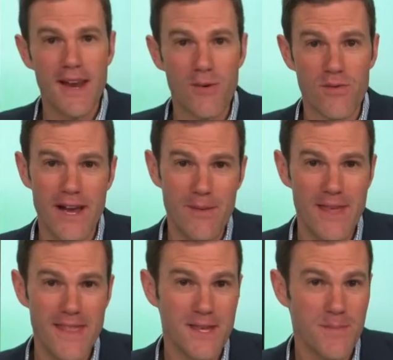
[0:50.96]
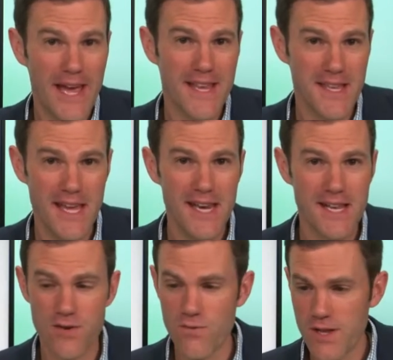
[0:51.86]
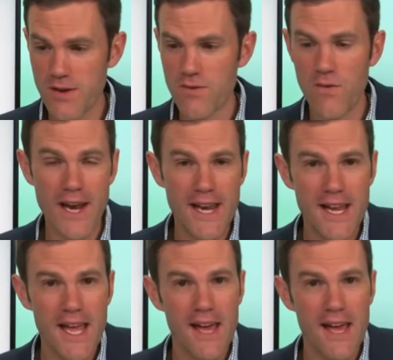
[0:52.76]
I would recommend this magazine. It's really good reading,